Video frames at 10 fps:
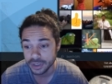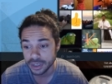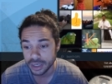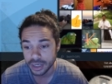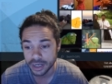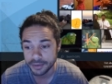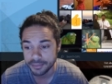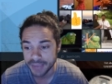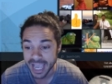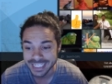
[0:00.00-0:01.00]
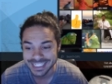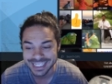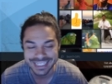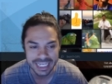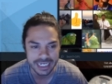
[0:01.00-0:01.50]
um,
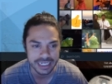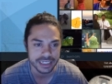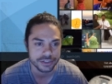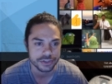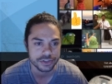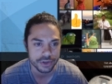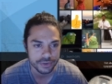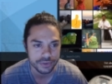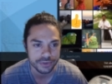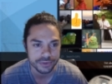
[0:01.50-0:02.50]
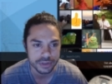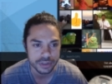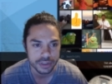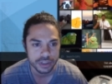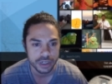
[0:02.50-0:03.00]
accidentally sold
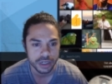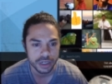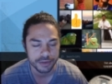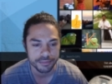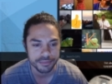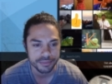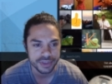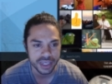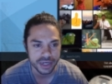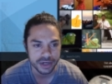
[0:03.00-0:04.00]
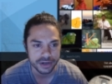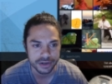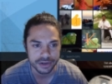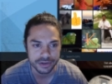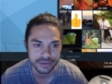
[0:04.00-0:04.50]
um,
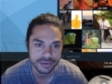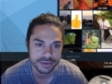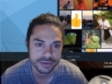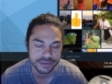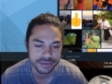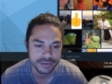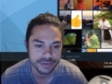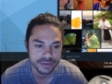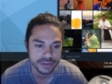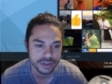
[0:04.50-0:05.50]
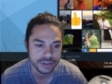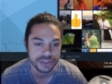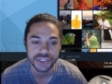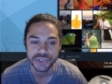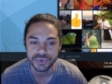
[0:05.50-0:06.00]
their their
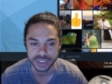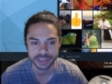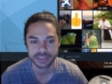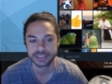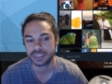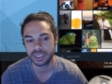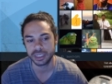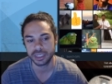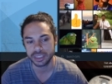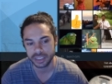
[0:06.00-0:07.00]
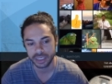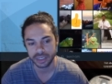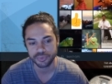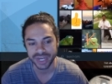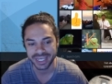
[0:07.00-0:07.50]
tokens and uh,
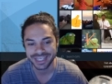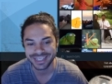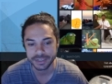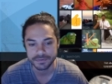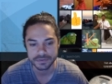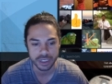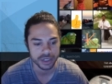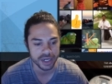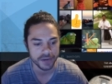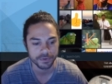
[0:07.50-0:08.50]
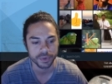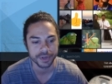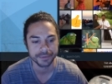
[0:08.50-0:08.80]
rain divs on everyone.